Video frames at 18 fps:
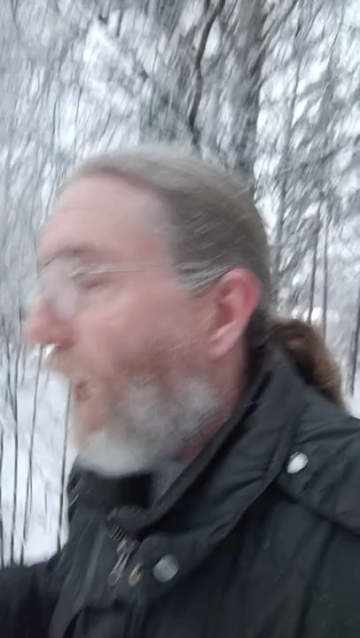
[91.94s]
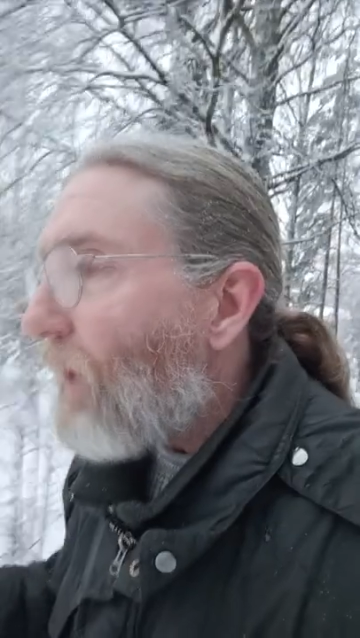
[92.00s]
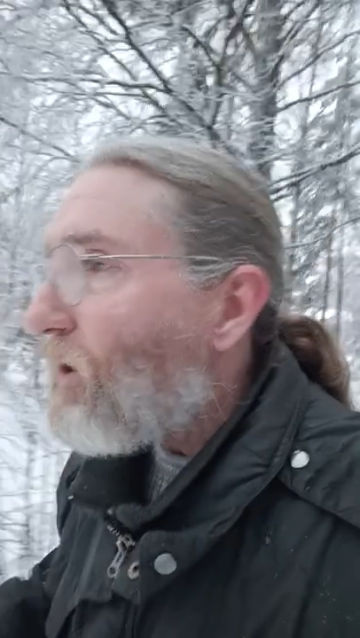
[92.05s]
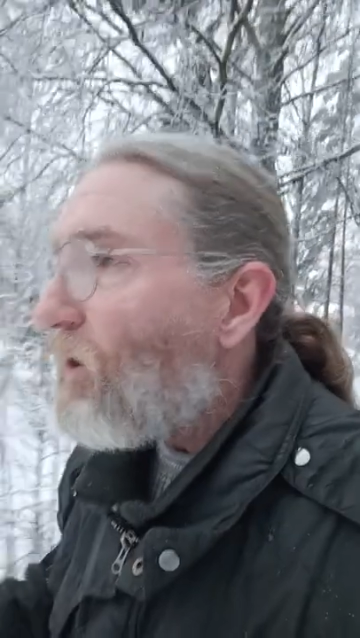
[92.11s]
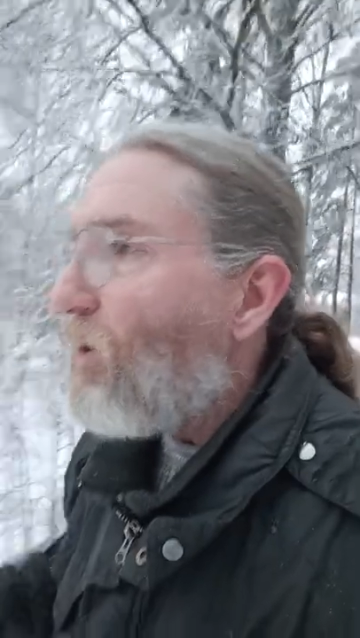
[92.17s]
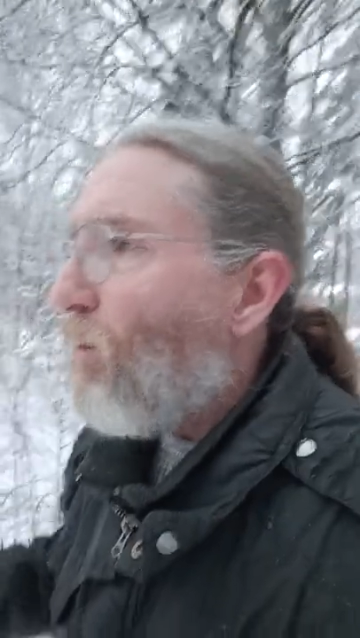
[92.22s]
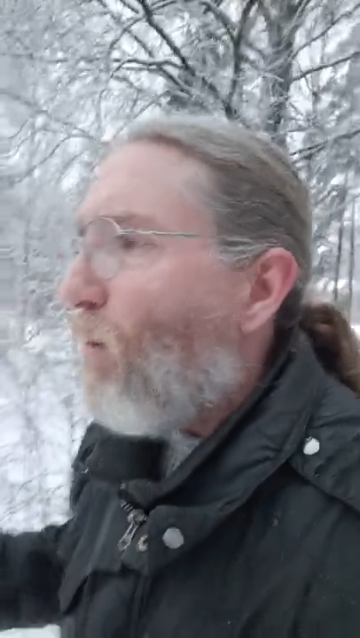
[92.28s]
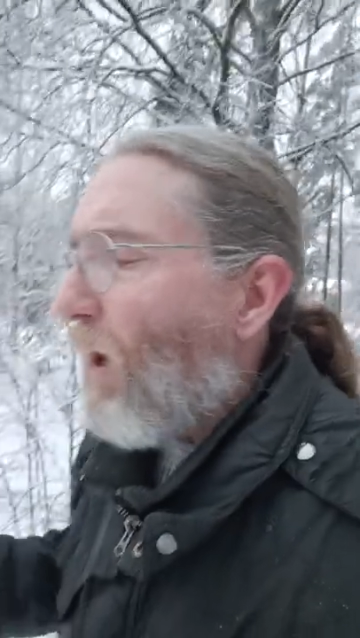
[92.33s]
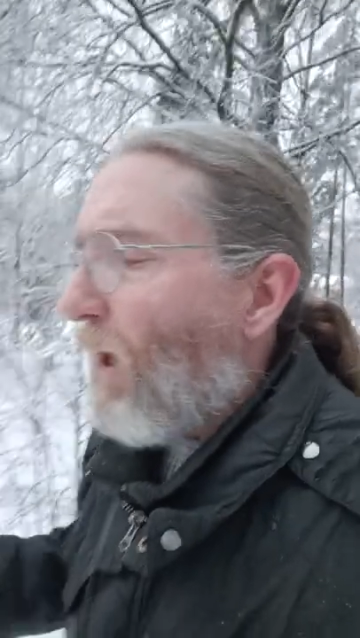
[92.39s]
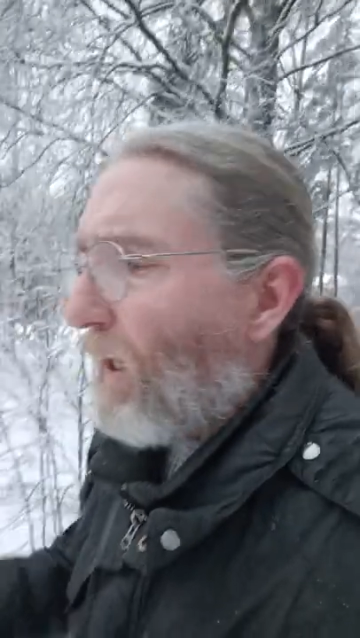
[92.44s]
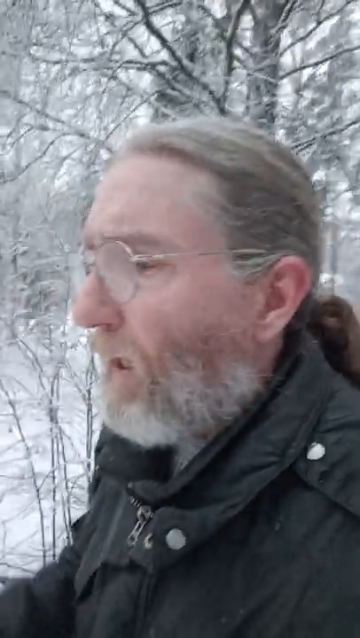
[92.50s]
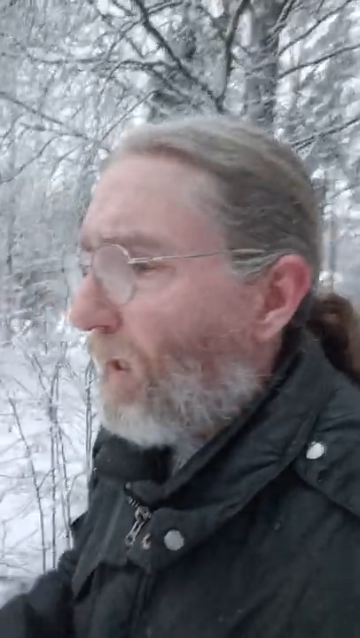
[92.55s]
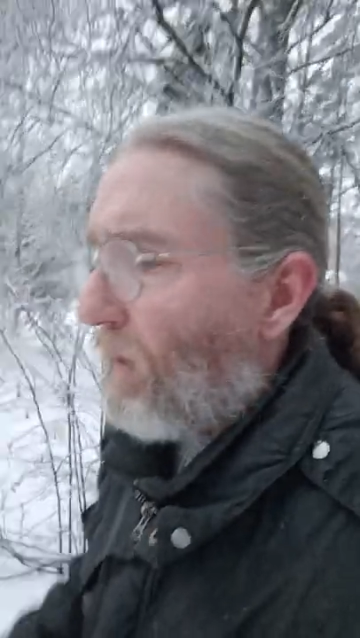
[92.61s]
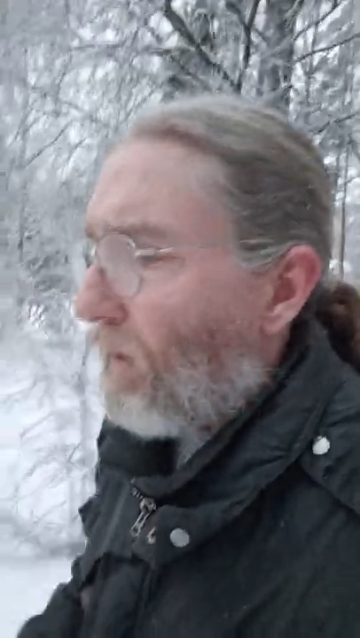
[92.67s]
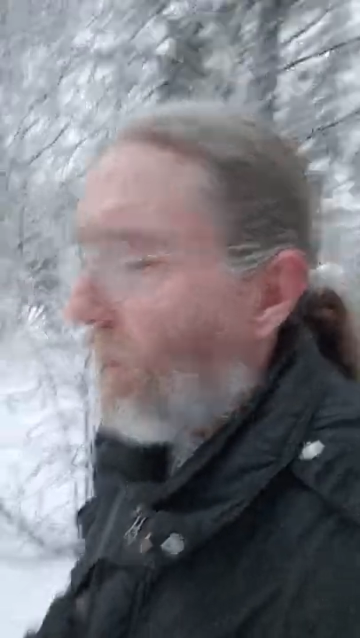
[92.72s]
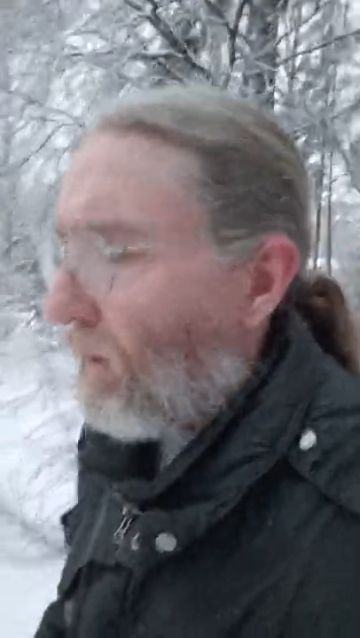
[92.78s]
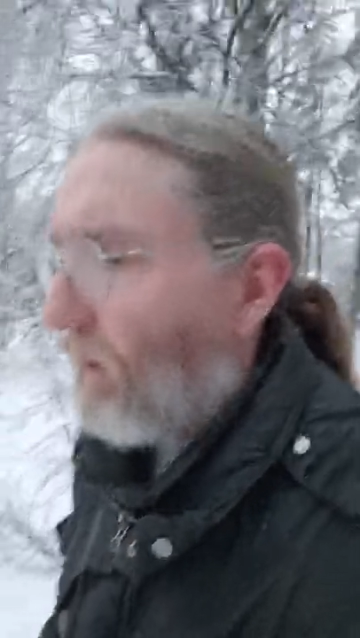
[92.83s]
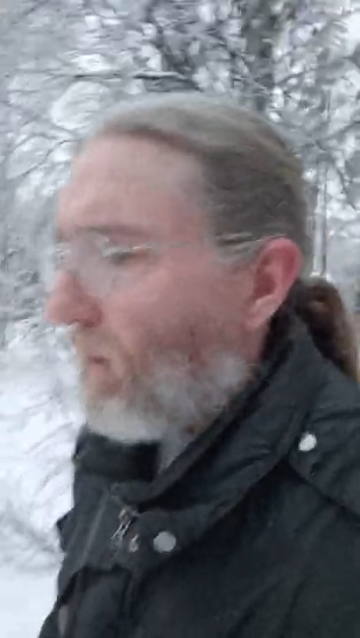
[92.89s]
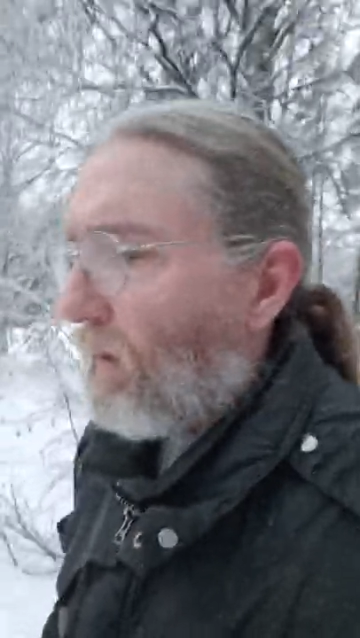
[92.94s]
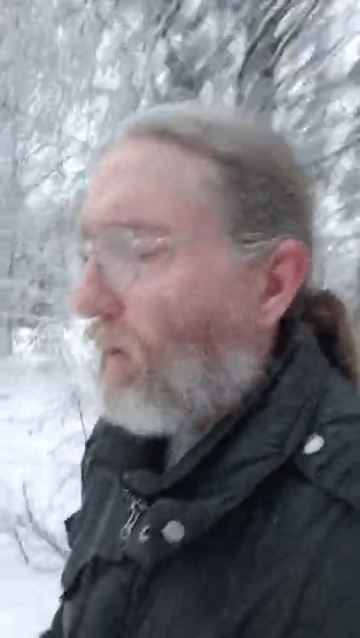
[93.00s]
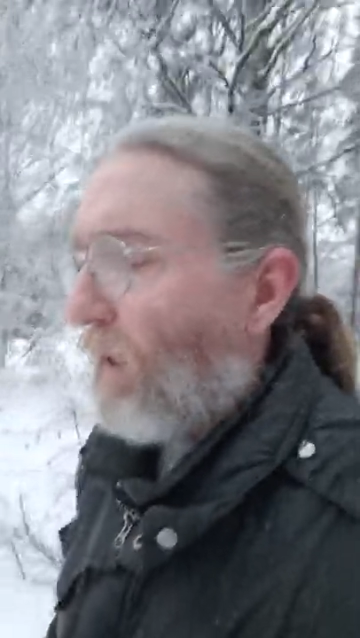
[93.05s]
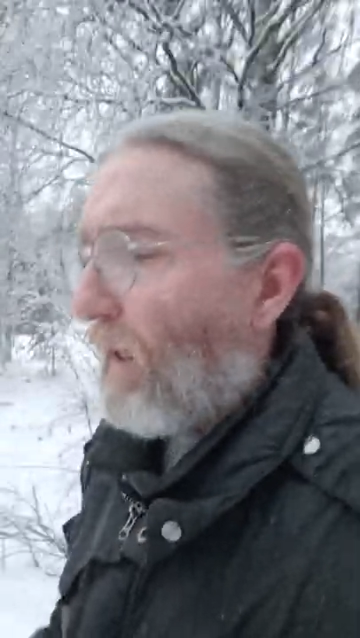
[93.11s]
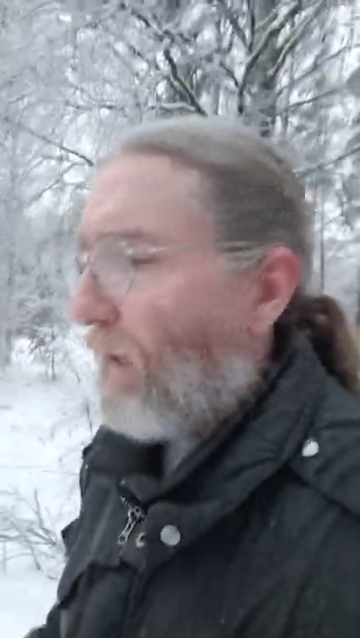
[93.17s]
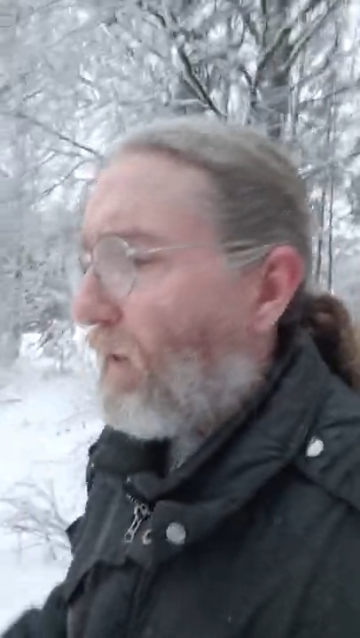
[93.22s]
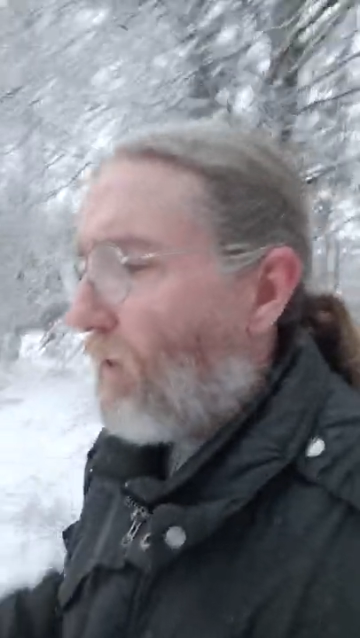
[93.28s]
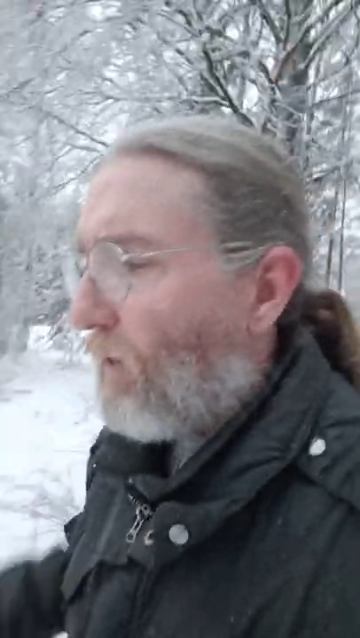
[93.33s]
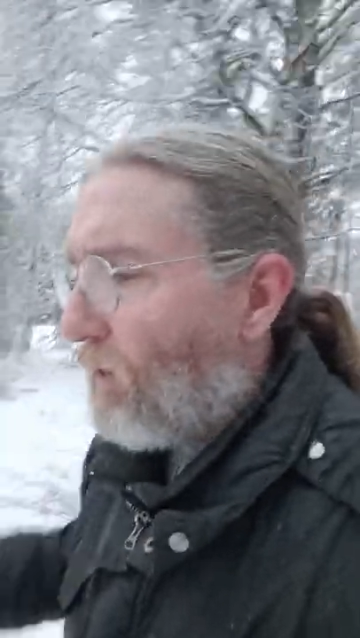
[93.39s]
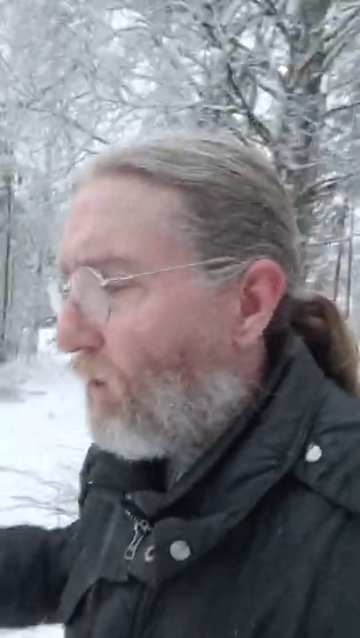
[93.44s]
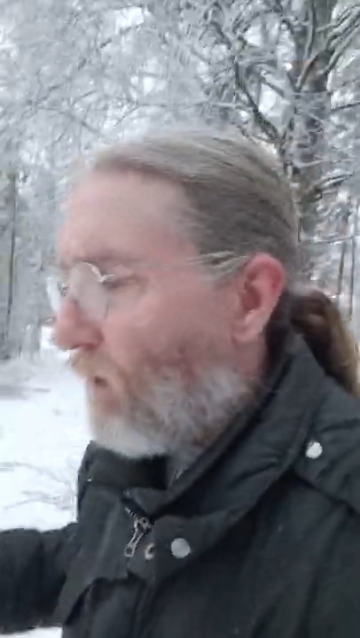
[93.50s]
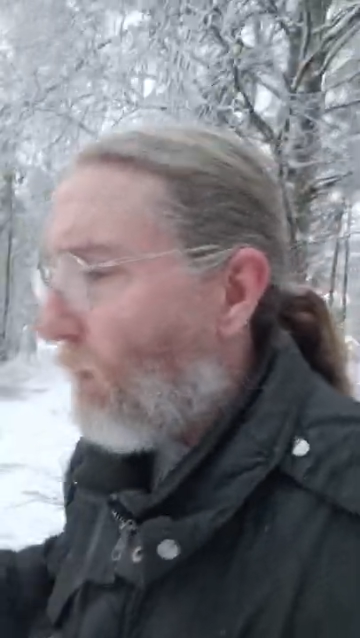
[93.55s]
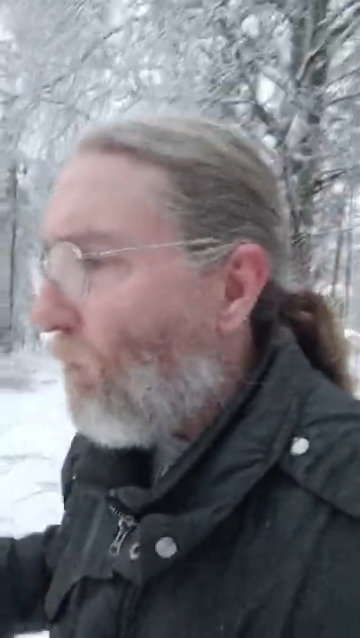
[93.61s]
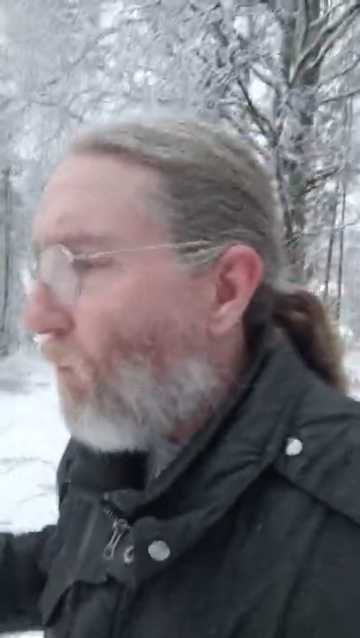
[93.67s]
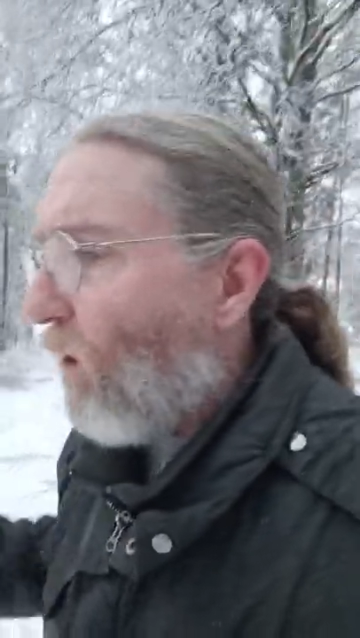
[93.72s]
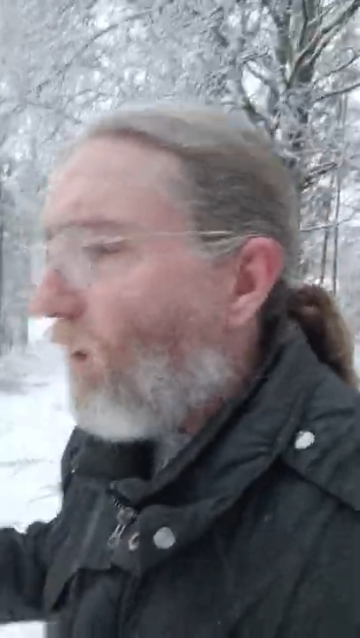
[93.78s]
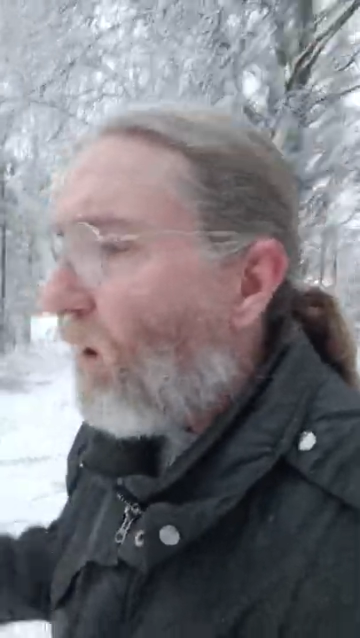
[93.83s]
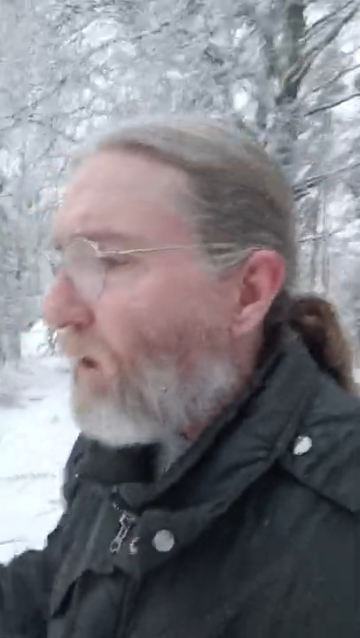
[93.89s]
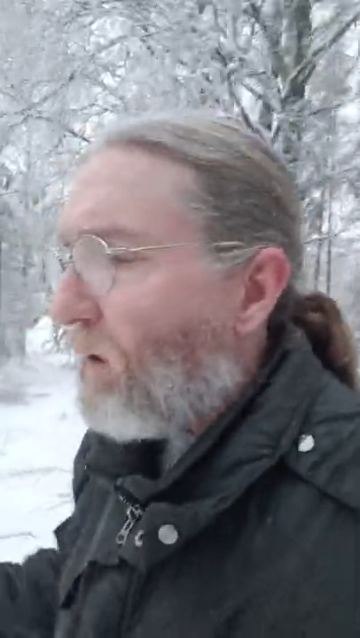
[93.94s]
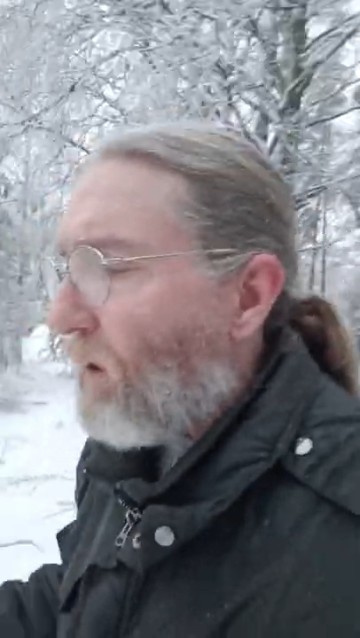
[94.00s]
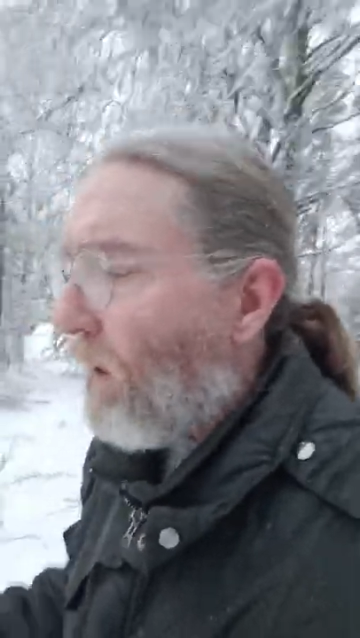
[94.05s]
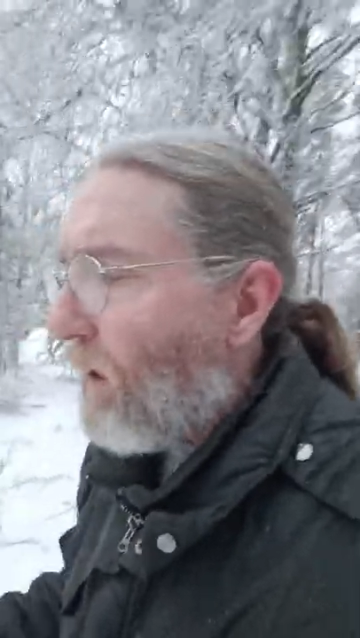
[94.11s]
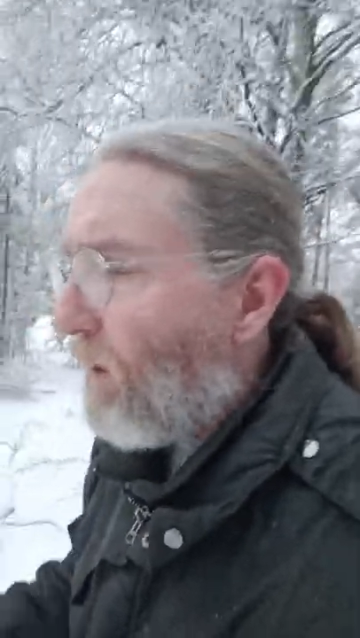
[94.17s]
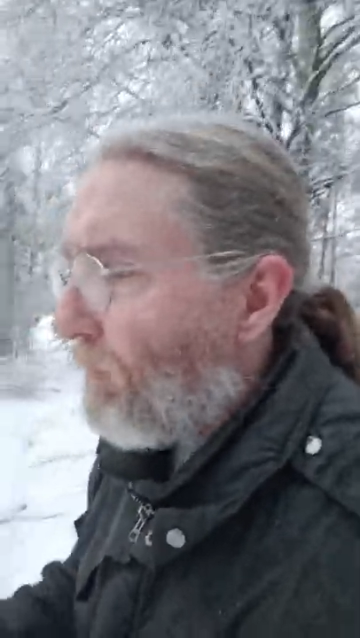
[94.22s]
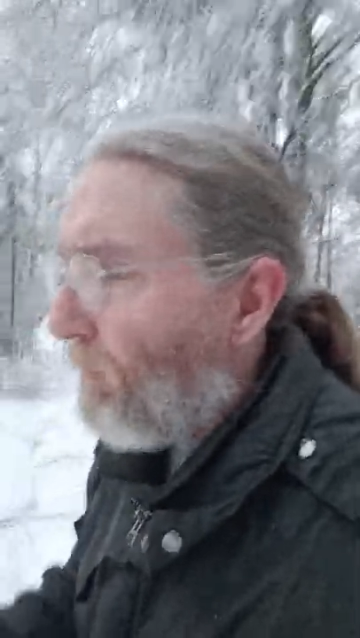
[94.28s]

as to why I don't like, like the term wallet,